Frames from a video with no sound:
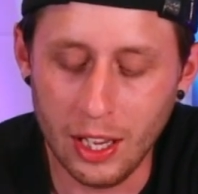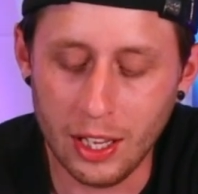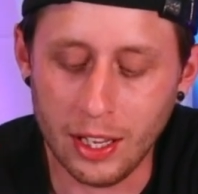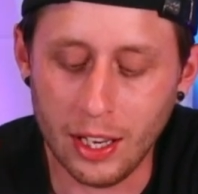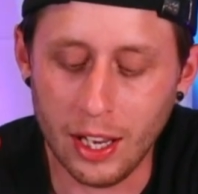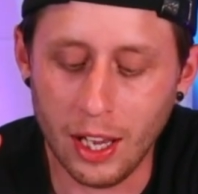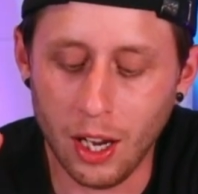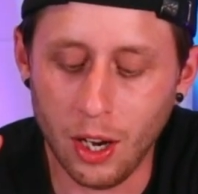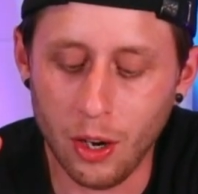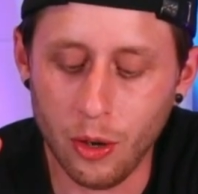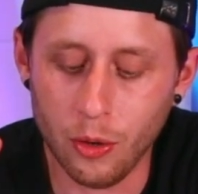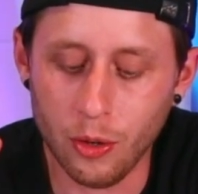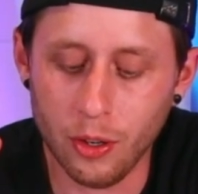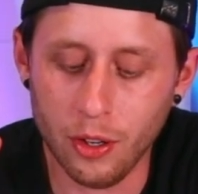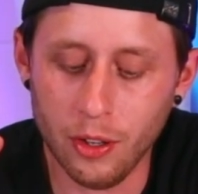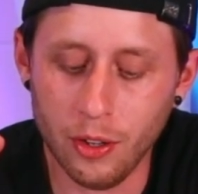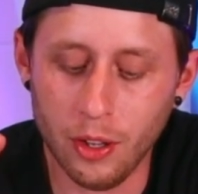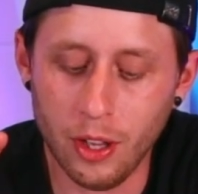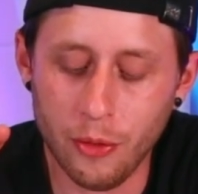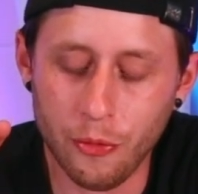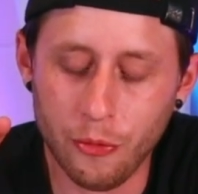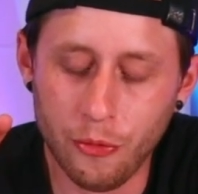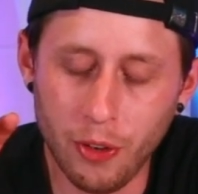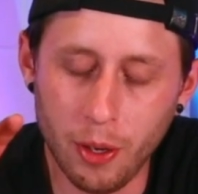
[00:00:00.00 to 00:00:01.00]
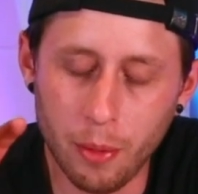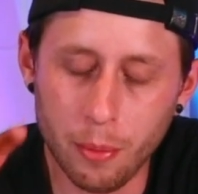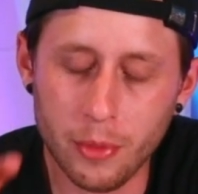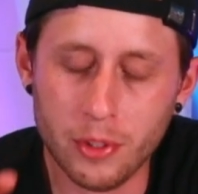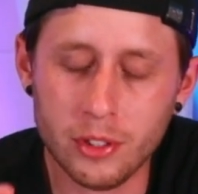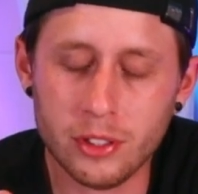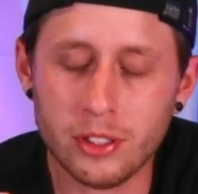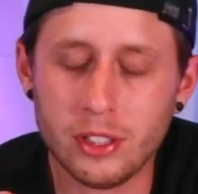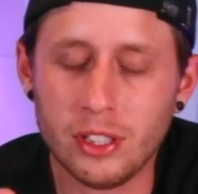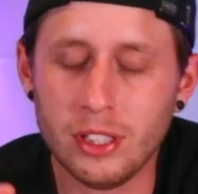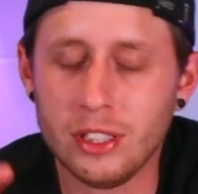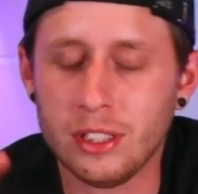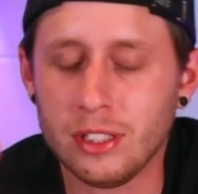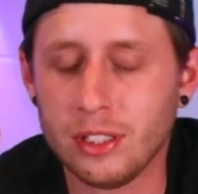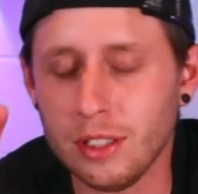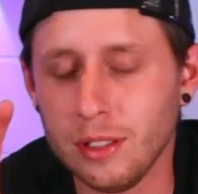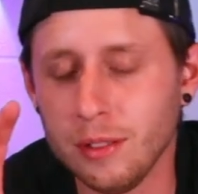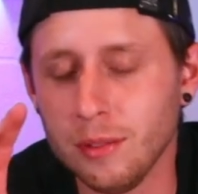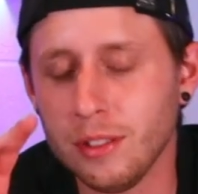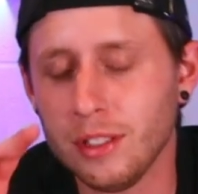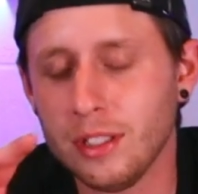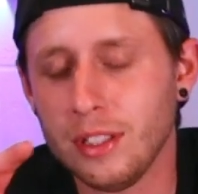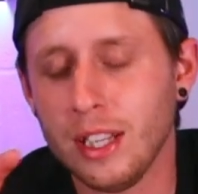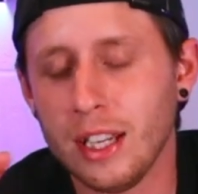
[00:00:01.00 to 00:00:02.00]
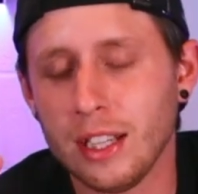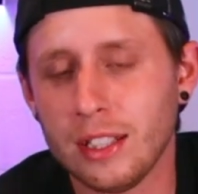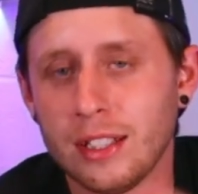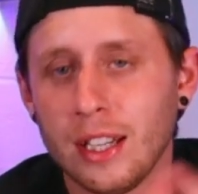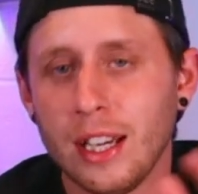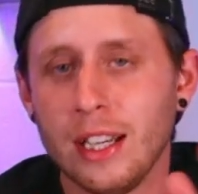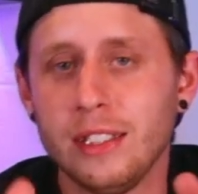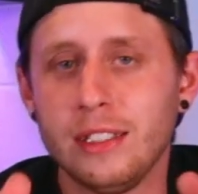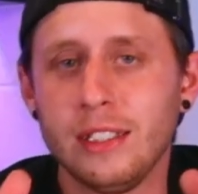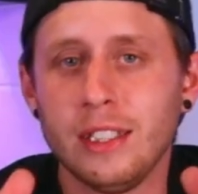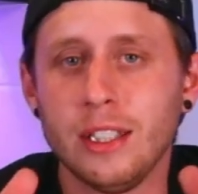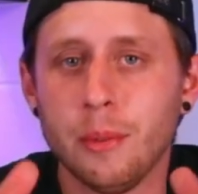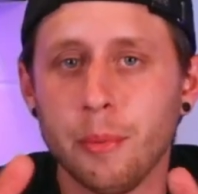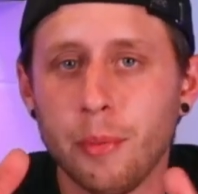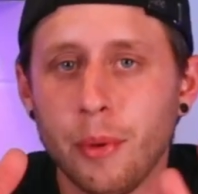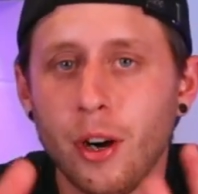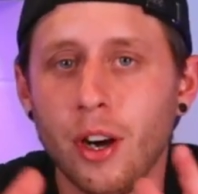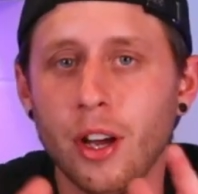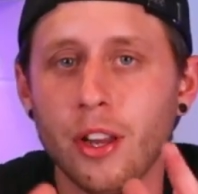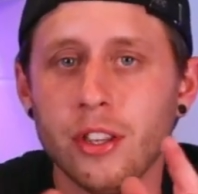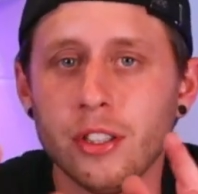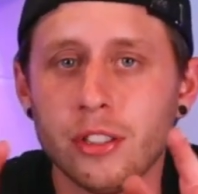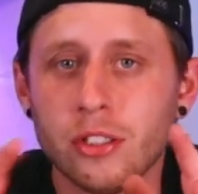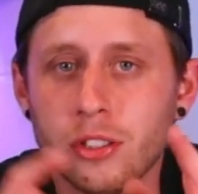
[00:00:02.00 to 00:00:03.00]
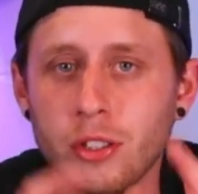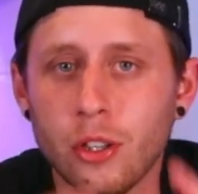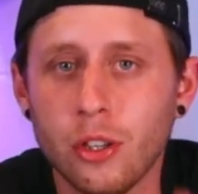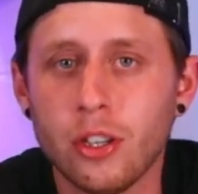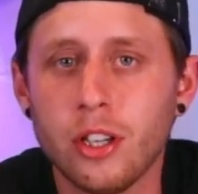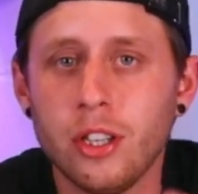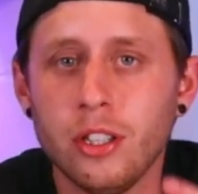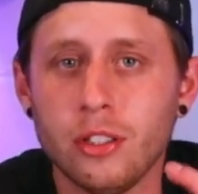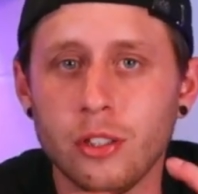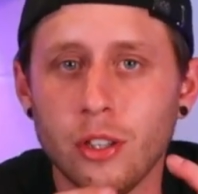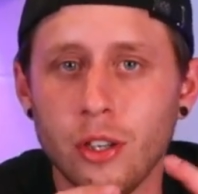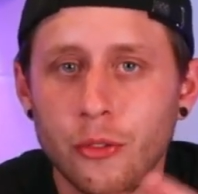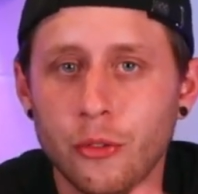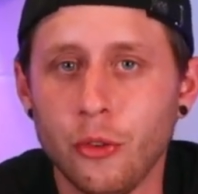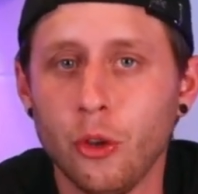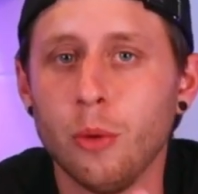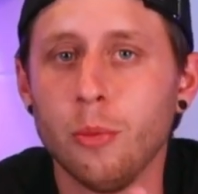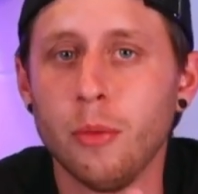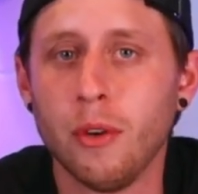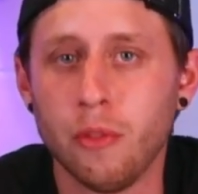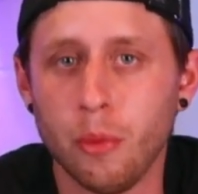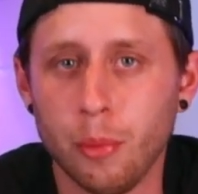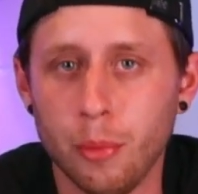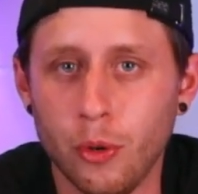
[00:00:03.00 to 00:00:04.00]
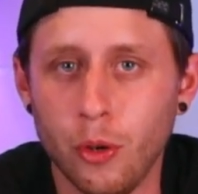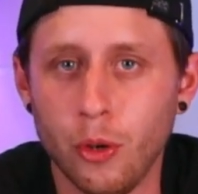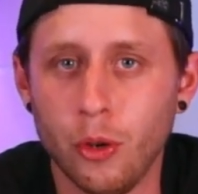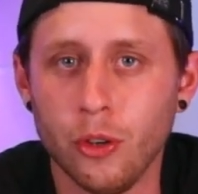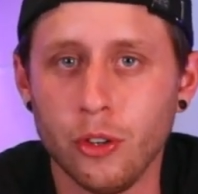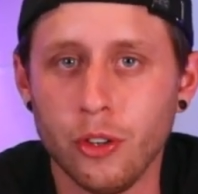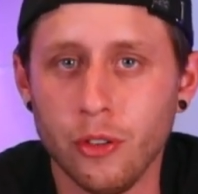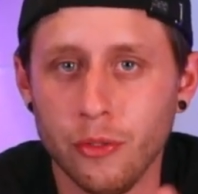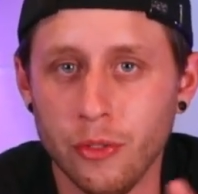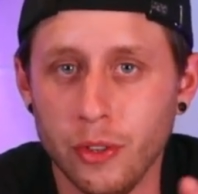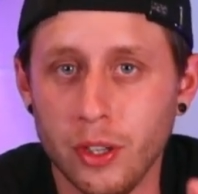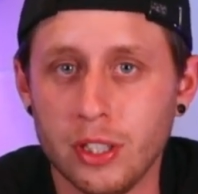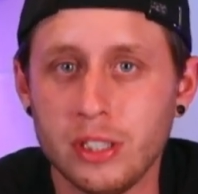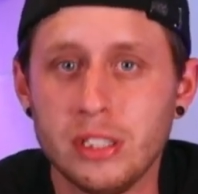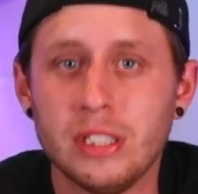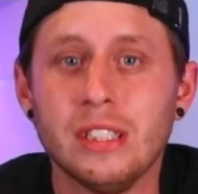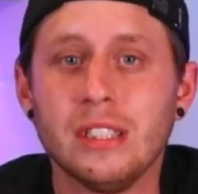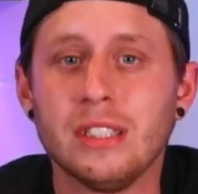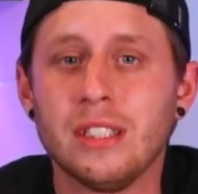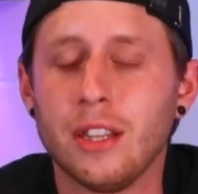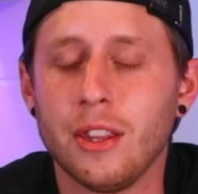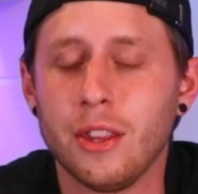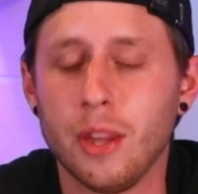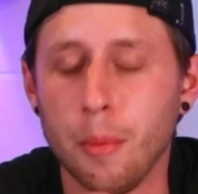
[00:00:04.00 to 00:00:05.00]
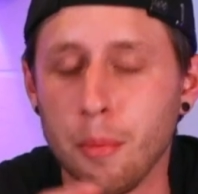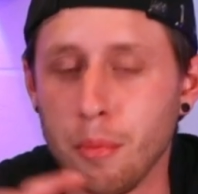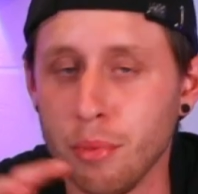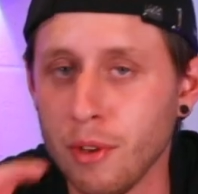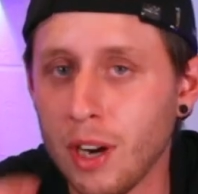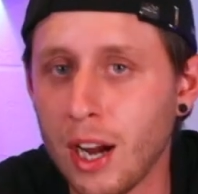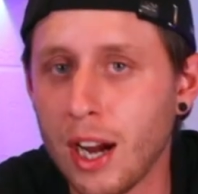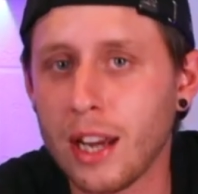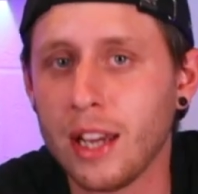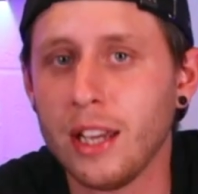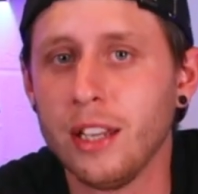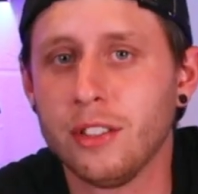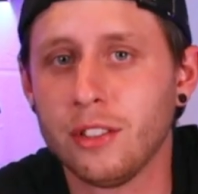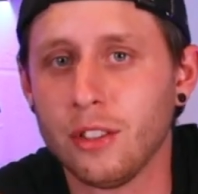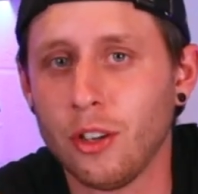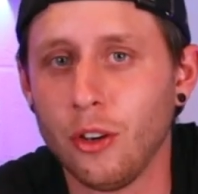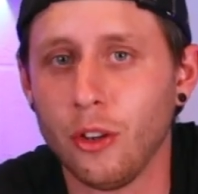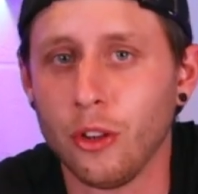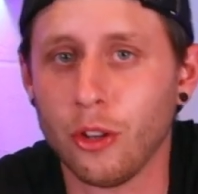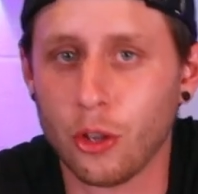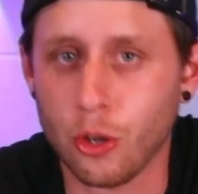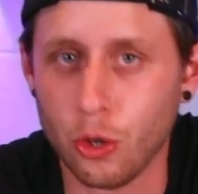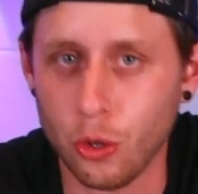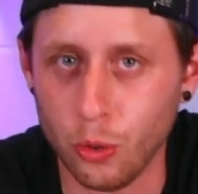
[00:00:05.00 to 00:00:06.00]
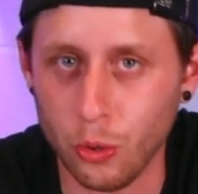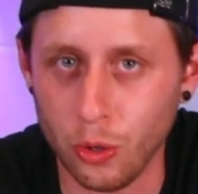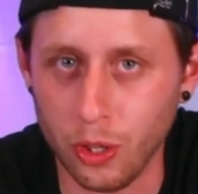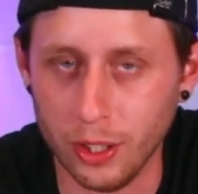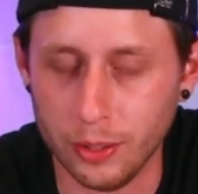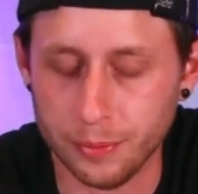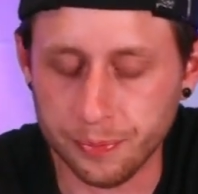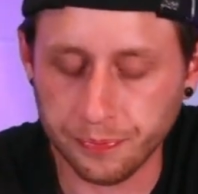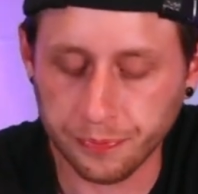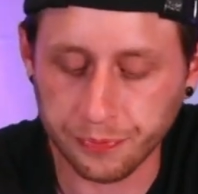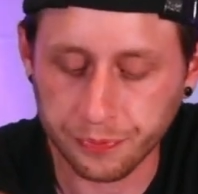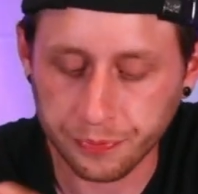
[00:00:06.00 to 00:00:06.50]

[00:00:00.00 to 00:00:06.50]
Now, fitments is dictated by the socket of your motherboard versus the bracket on the cooler.